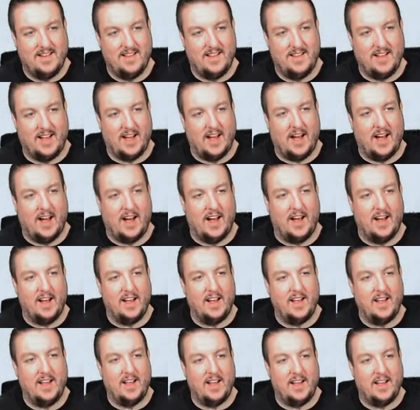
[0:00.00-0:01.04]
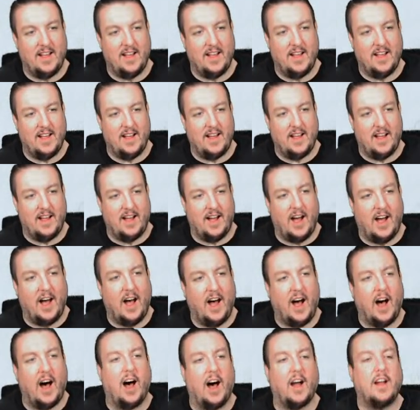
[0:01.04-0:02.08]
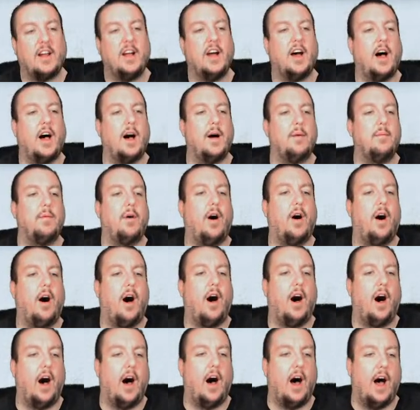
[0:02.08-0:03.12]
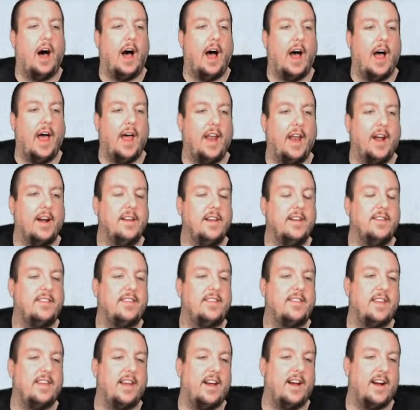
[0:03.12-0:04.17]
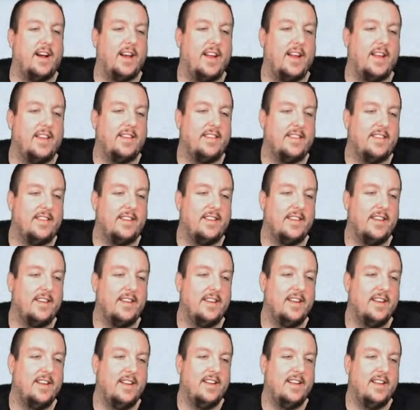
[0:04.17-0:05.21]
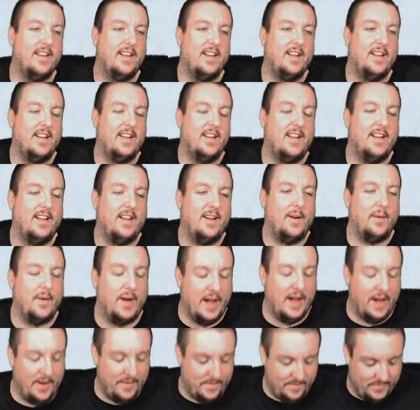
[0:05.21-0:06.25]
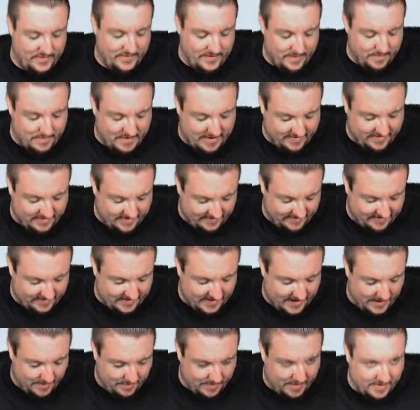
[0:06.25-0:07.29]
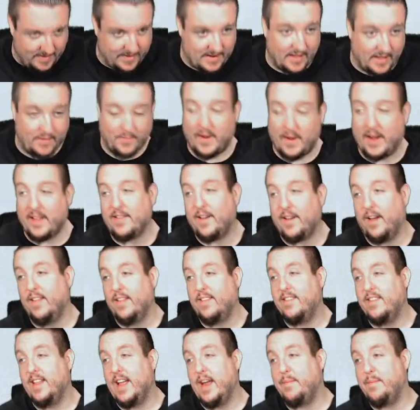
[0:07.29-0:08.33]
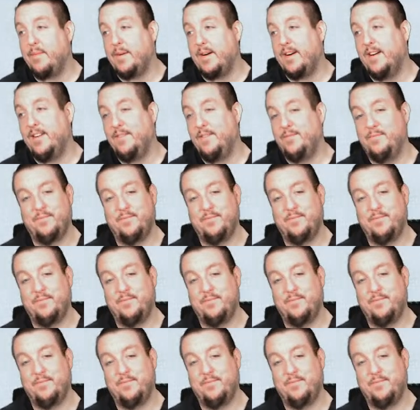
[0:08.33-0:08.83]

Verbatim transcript: Oh. Oh, come on! Are you serious? Well, somebody's gonna snipe it. That's why it's called Sniper.